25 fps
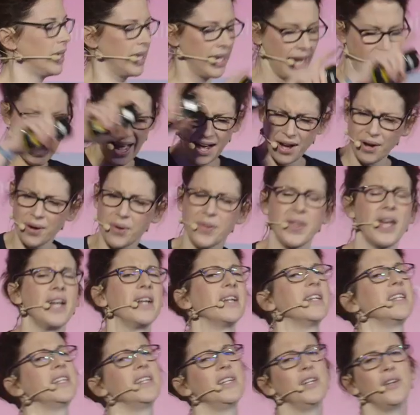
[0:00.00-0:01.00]
and how that
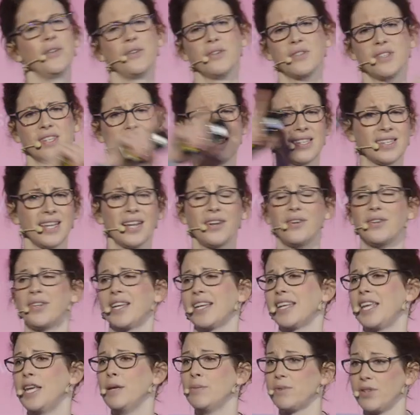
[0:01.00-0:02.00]
you know there's this cycle that
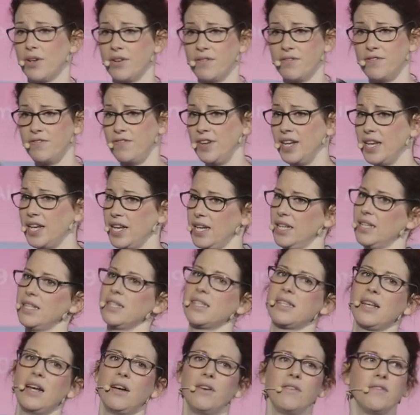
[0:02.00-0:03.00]
keeps on feeding
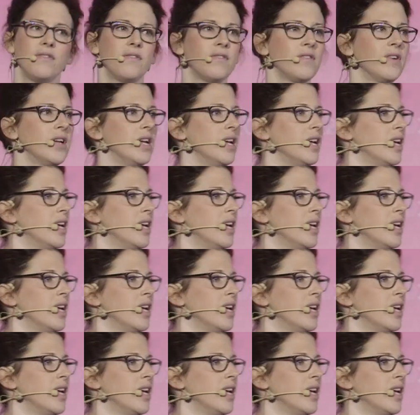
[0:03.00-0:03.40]
itself